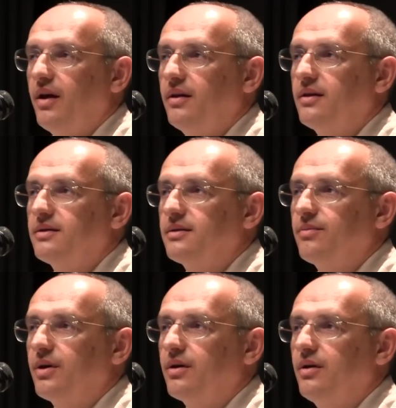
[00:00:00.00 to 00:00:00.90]

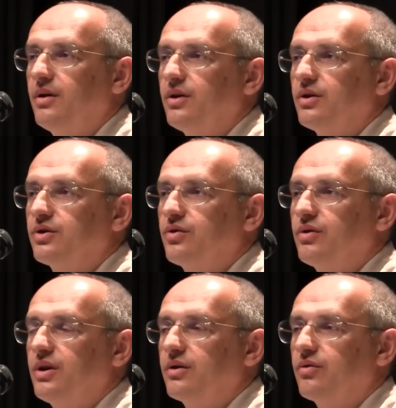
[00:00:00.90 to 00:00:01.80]
lecturer
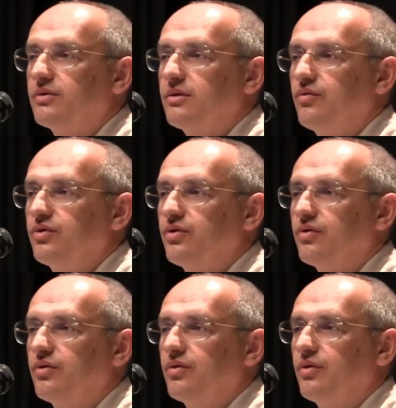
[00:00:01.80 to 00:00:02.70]
who
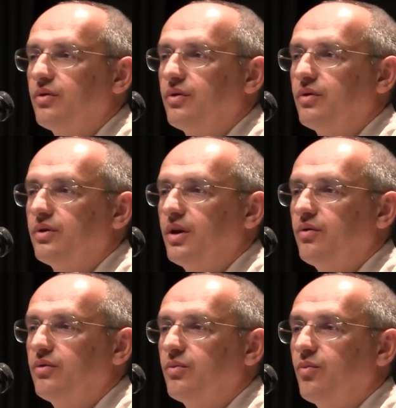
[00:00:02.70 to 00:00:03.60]
knows
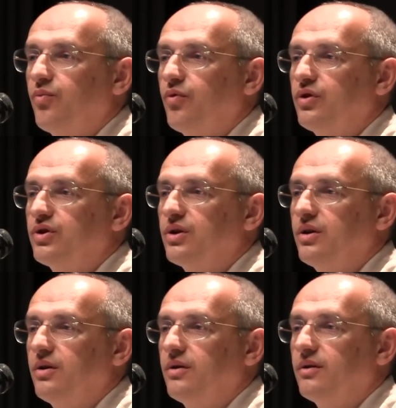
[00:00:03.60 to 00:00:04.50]
that
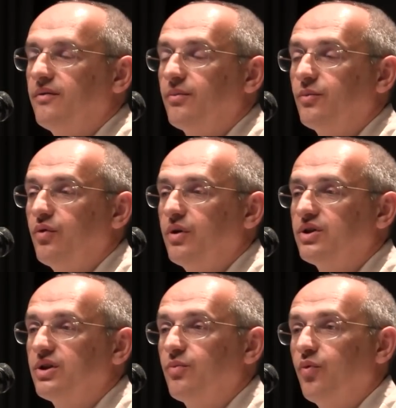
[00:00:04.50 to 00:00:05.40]

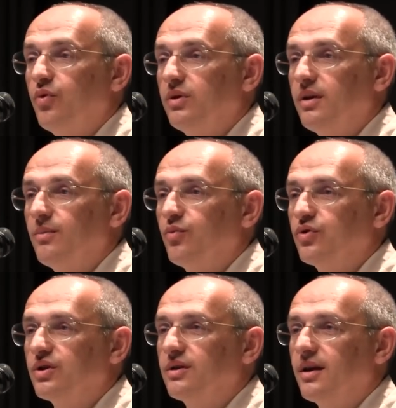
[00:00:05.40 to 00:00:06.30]
those who listen to
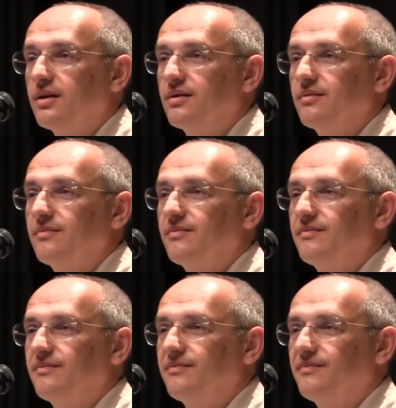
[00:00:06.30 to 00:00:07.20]
him
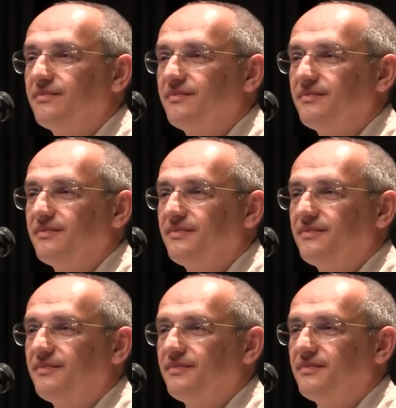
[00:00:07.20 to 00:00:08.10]
give him
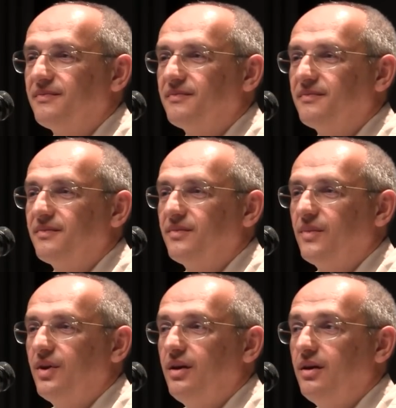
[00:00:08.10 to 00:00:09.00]
more than he
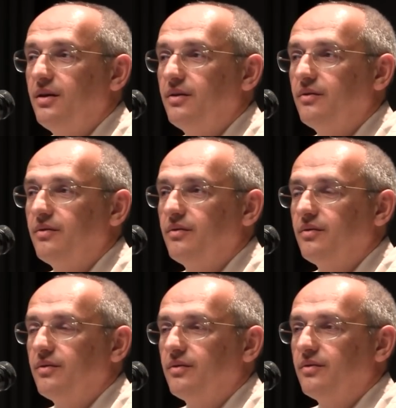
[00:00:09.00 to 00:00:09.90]
can ever give
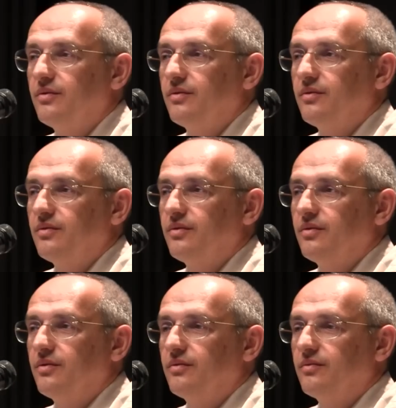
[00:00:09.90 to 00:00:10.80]
them.
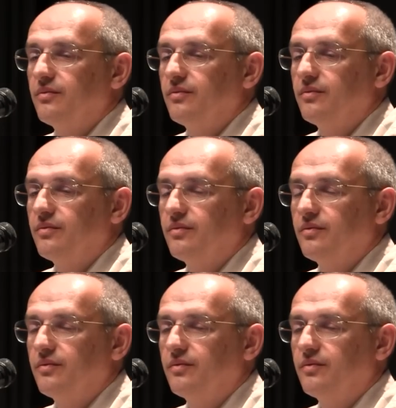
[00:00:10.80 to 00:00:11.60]
And